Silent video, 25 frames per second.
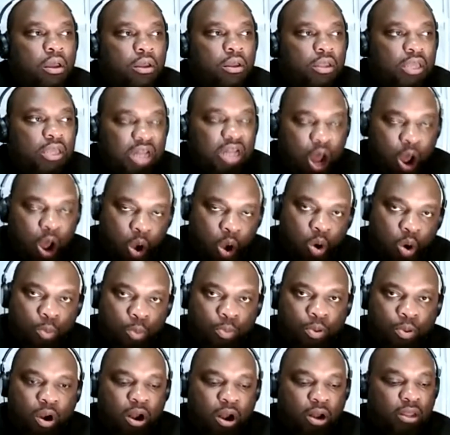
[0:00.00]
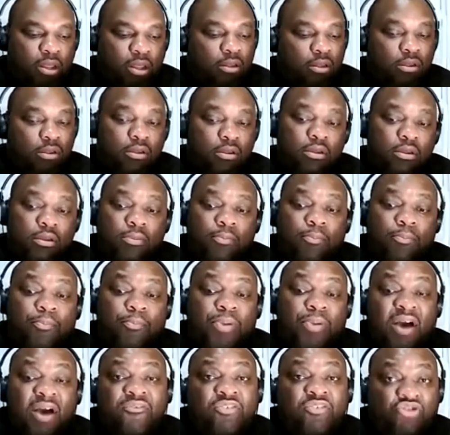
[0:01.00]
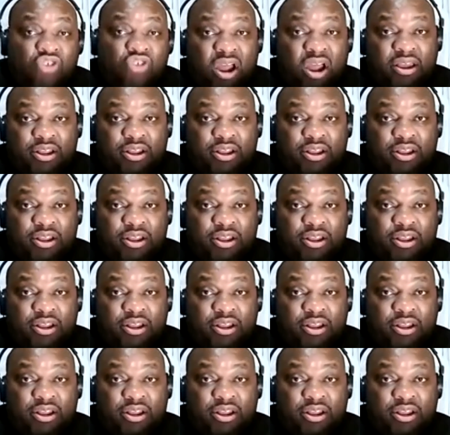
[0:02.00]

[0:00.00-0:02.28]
Get our own party. Puffy tried